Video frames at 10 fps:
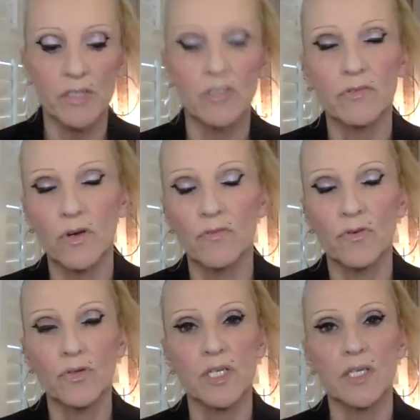you've got
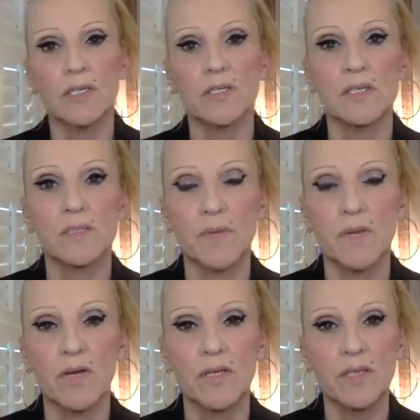40 years experience.